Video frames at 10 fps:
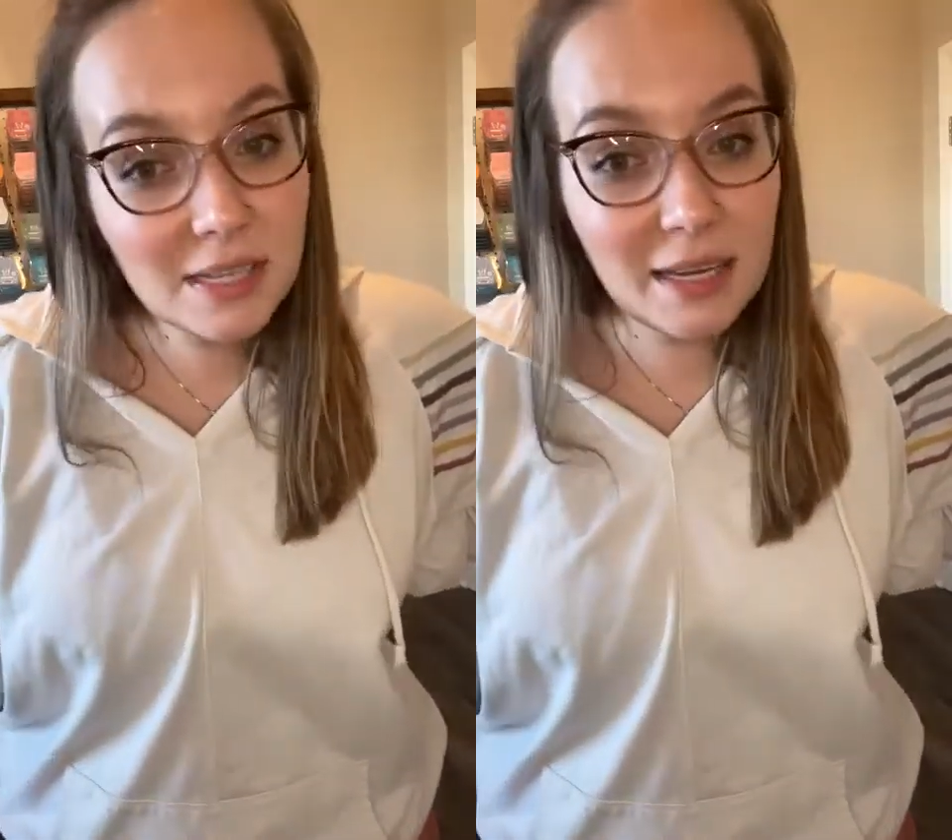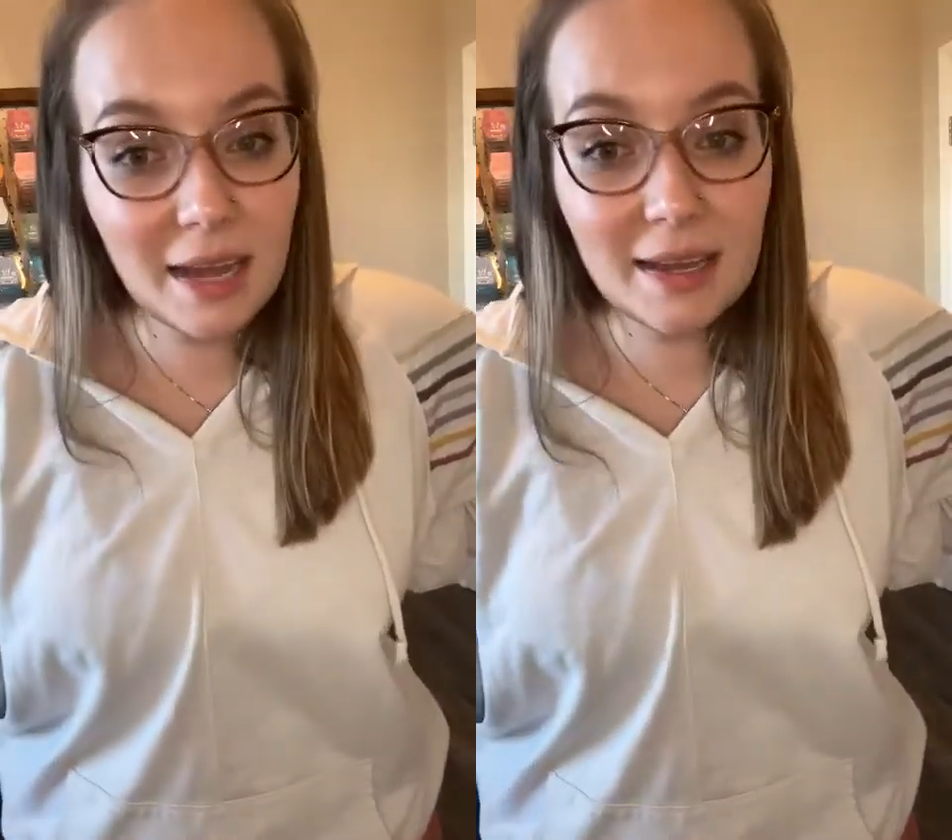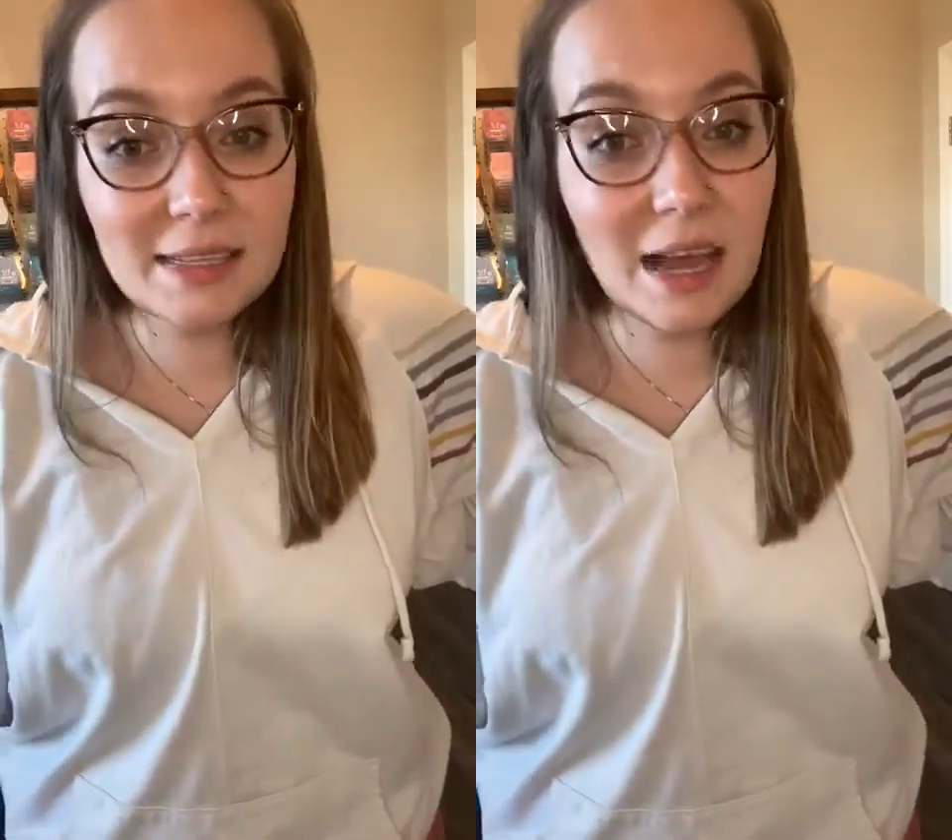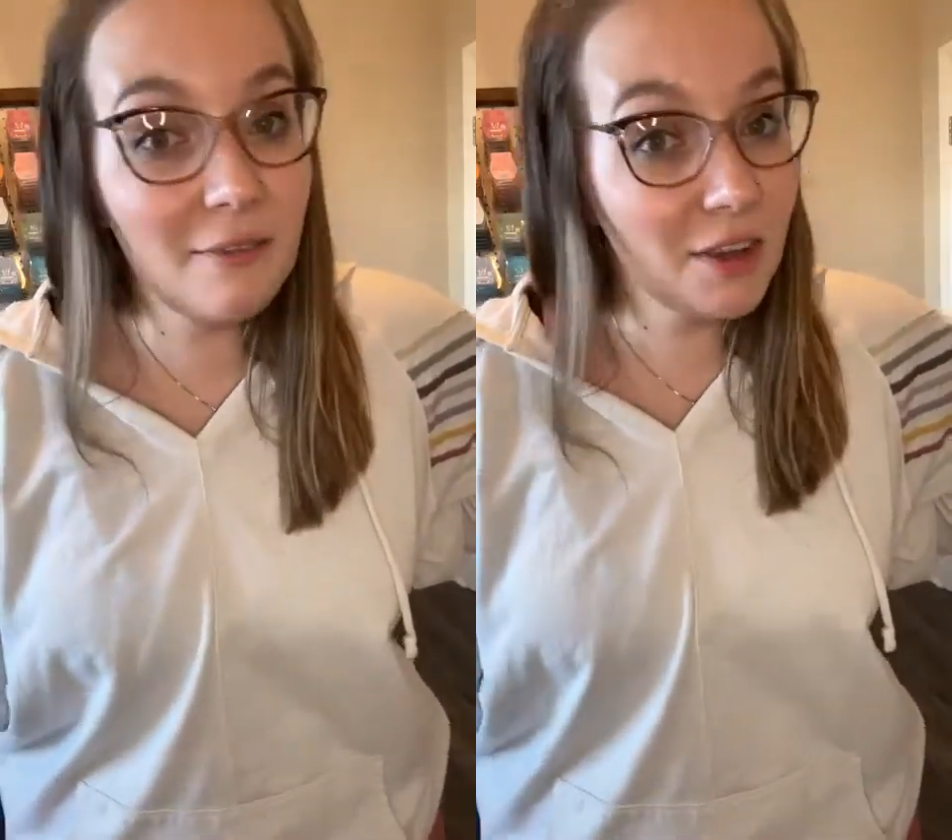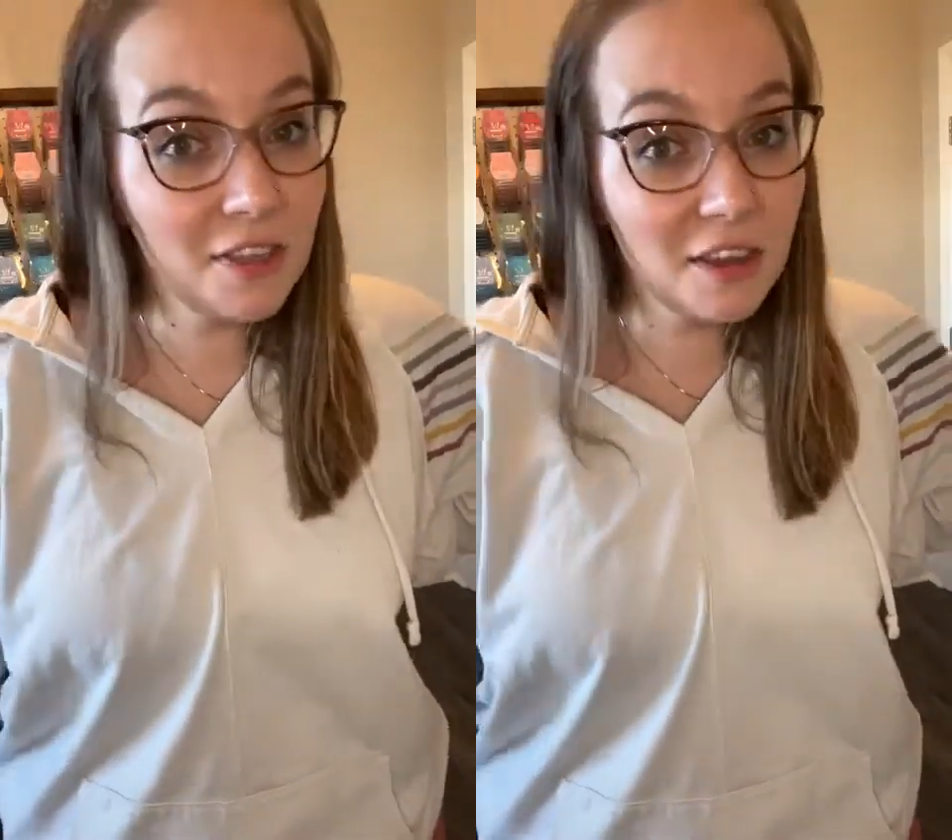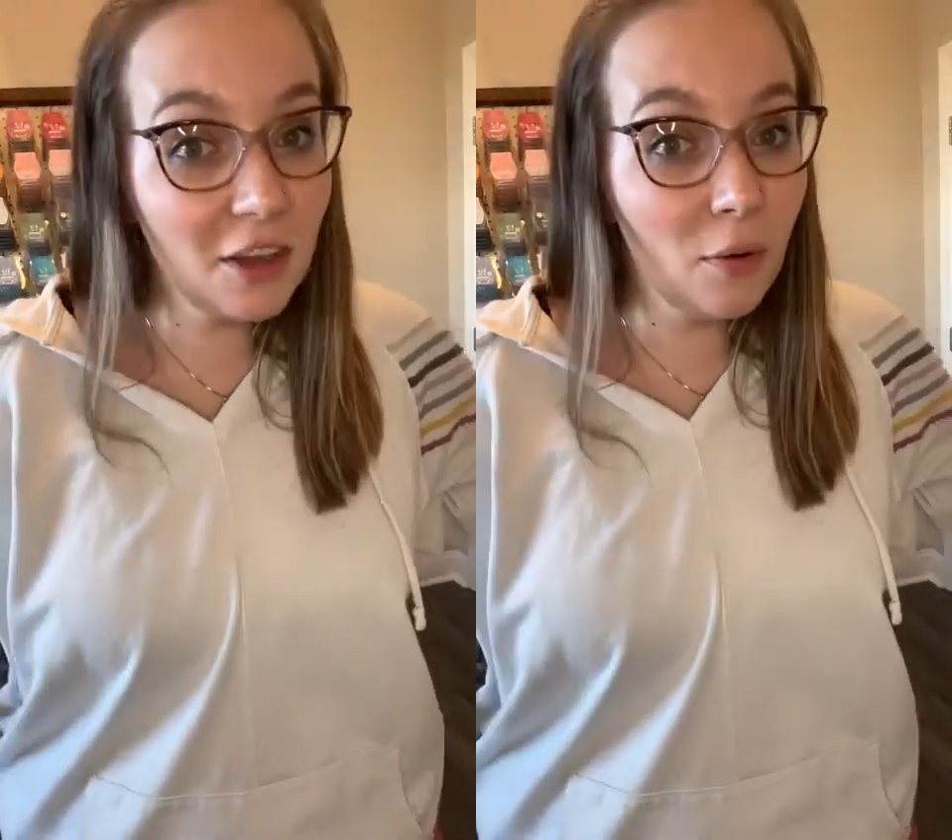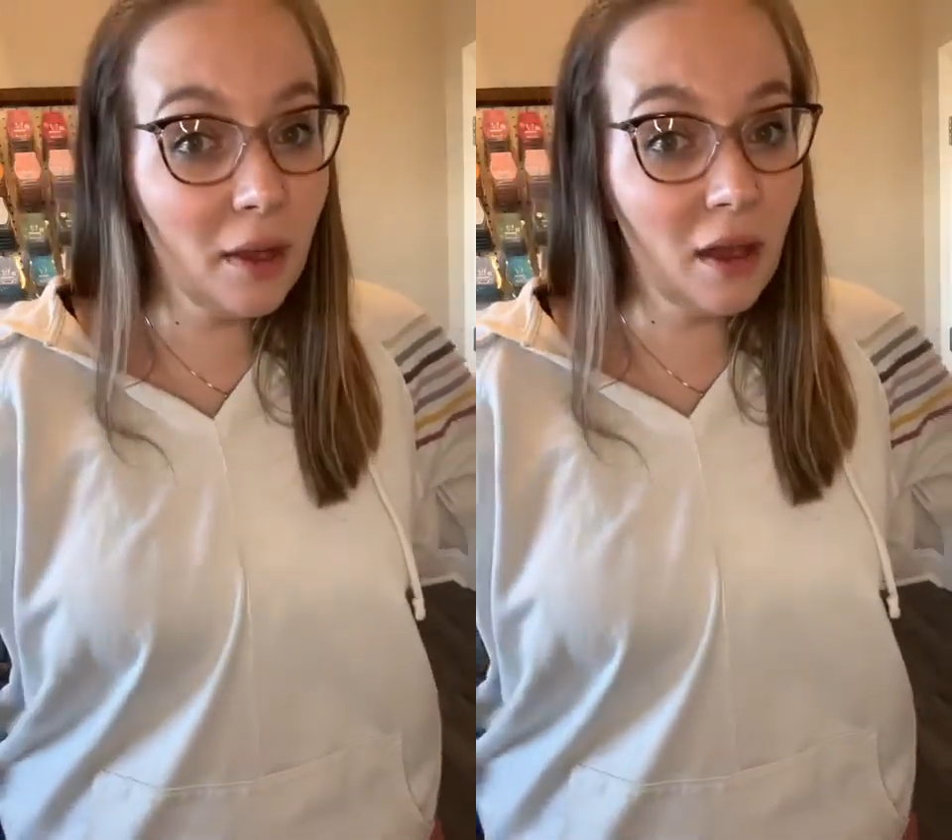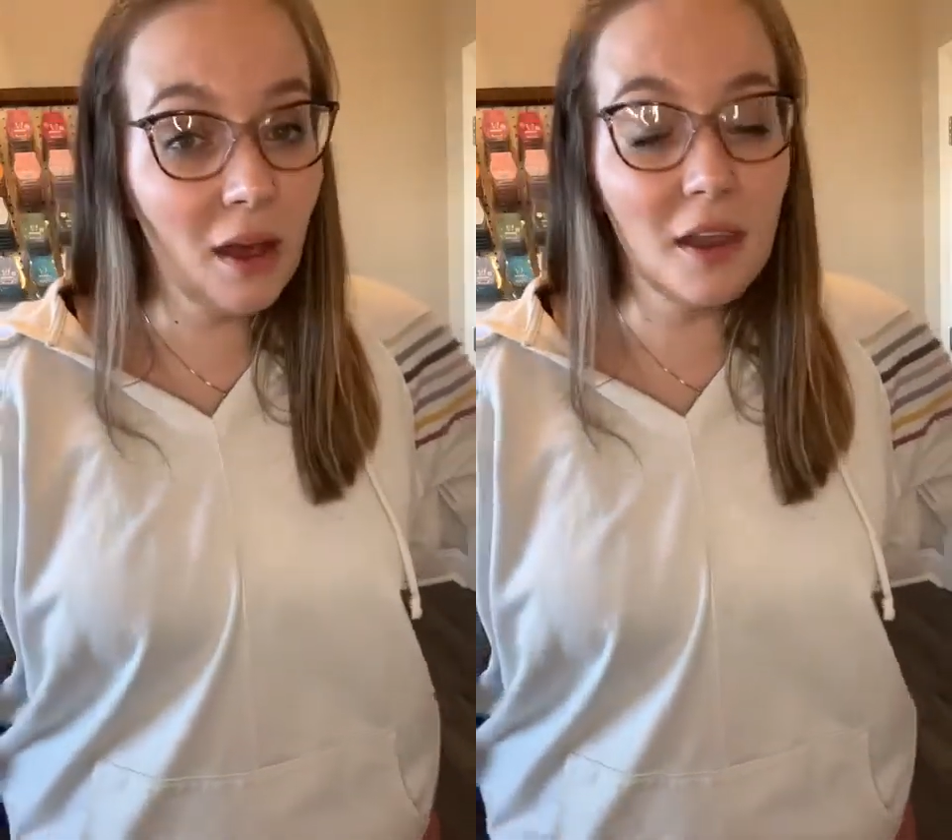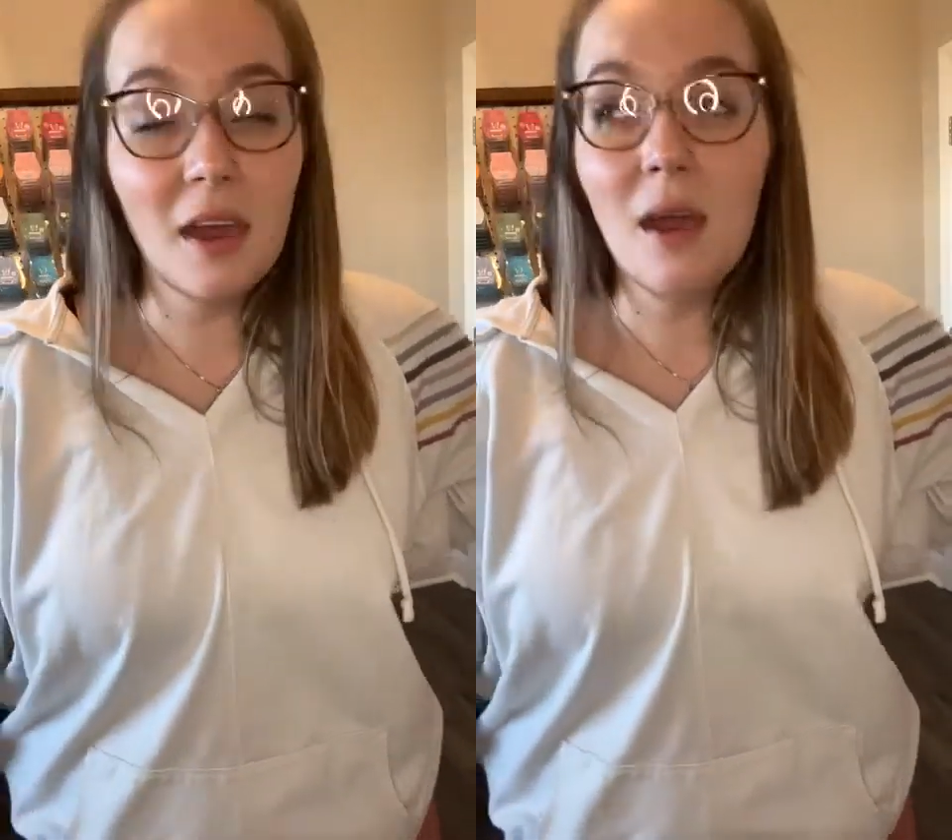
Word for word: today because I have nothing going on